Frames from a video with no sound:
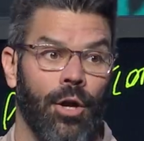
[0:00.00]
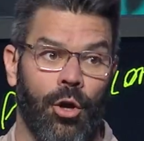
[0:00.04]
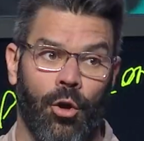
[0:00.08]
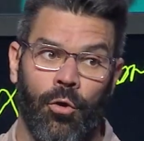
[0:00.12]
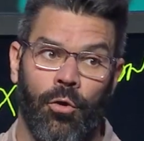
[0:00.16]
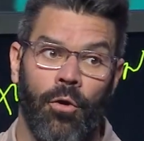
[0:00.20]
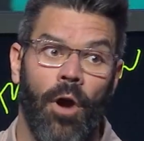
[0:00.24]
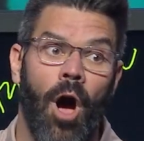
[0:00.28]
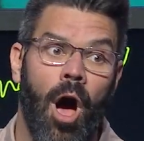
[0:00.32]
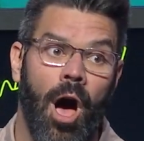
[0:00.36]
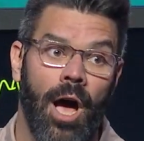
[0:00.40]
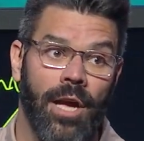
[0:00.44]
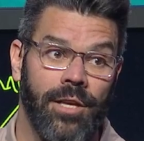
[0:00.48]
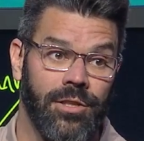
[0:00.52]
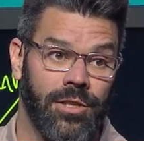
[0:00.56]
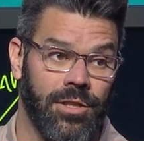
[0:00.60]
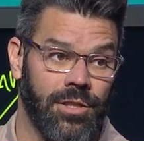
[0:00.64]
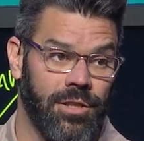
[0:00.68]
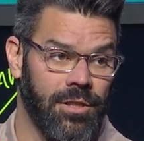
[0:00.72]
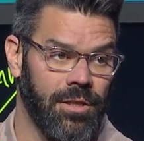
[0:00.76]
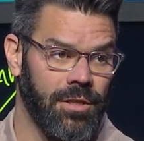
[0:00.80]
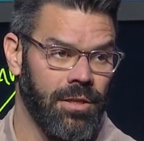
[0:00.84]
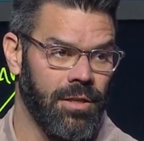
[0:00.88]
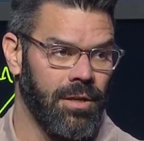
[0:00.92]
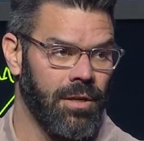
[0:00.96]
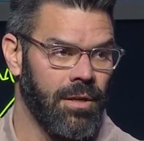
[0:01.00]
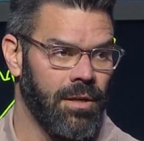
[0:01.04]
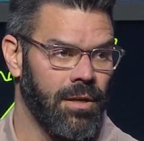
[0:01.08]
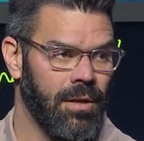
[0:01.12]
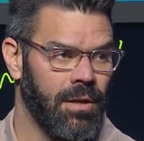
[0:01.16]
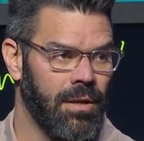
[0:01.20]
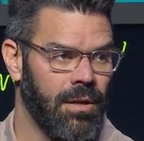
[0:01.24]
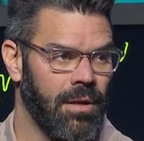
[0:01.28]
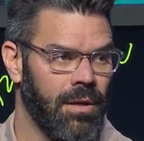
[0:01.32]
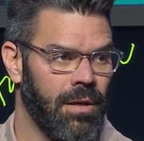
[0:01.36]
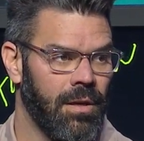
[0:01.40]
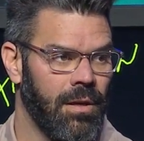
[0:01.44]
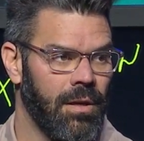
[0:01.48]
a cross.
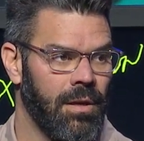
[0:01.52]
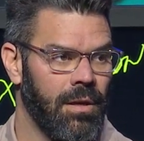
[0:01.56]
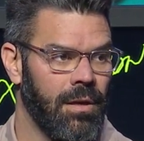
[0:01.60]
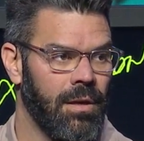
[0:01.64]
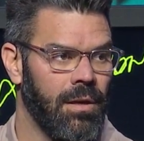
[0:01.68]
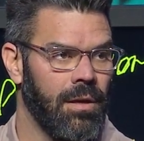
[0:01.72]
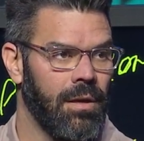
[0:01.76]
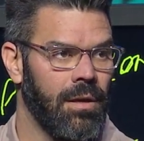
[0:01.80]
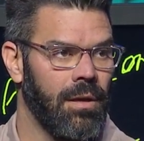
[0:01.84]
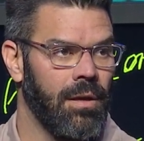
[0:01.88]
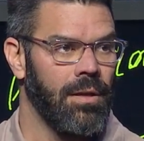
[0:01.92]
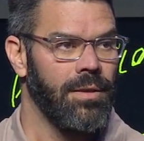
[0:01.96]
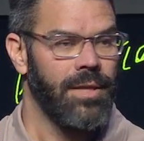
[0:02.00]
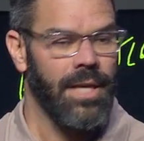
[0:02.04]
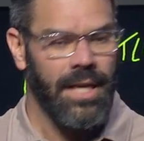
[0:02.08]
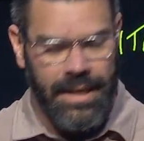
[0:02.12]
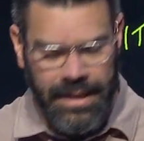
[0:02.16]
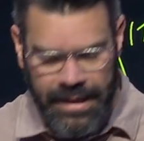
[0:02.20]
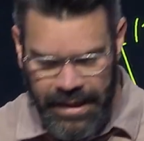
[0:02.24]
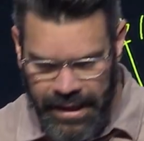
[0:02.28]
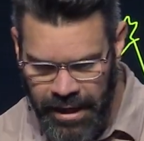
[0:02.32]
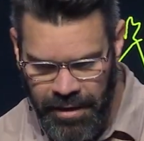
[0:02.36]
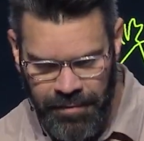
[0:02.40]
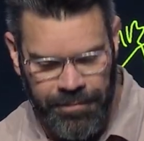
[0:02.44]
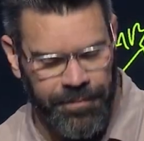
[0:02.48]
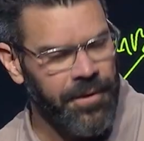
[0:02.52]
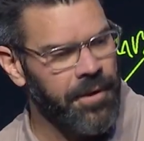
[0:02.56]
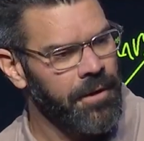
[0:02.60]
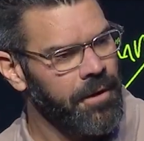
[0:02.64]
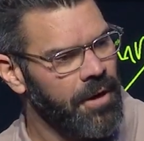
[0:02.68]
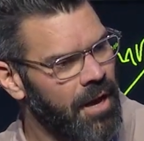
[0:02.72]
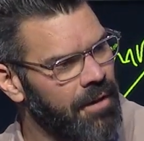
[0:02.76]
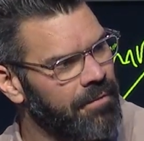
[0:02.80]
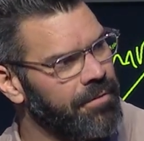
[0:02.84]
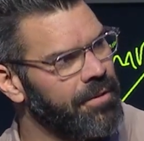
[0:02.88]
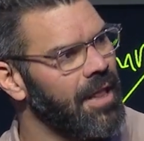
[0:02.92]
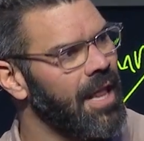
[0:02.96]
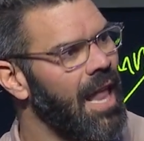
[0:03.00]
The giver
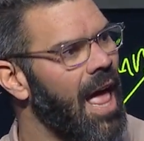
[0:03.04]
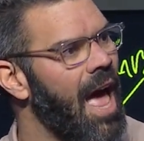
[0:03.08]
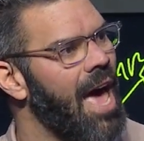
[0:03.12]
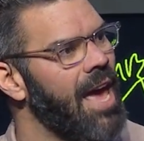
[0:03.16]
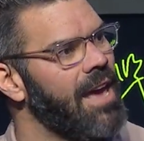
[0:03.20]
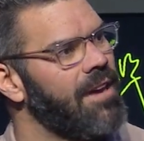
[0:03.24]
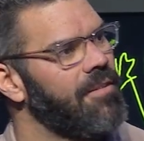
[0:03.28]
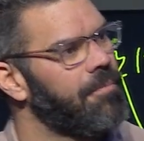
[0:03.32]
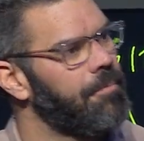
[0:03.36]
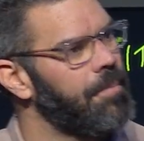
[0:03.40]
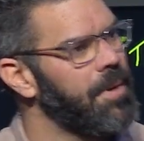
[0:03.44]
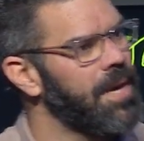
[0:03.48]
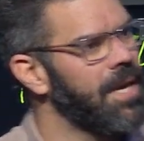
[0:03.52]
of life